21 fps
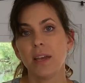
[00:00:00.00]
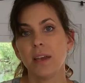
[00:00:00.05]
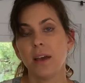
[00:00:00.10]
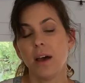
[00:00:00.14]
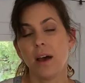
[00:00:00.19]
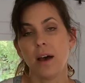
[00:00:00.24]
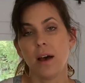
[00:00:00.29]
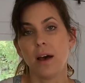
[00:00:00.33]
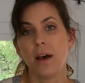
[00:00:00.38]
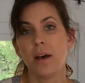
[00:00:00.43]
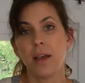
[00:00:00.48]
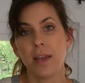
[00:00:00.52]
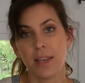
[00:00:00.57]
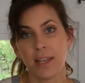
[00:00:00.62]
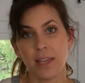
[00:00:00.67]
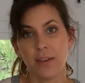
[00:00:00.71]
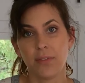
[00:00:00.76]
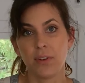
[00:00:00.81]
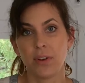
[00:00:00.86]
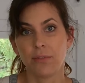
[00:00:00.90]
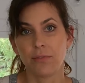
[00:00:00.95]
and
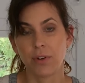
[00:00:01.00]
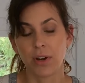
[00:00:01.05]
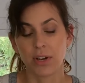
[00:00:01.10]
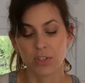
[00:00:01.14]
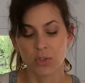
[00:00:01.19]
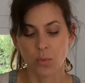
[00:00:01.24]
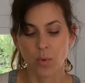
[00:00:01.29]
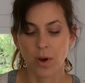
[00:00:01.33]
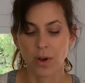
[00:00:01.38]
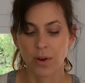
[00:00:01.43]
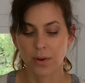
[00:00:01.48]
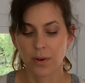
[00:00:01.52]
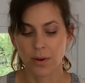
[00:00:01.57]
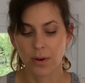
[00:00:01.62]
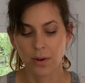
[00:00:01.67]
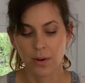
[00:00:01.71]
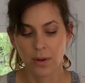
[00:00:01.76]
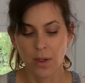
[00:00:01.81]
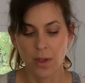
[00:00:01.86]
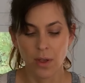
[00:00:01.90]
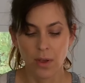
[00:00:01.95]
give it fresh
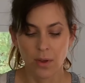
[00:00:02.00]
water,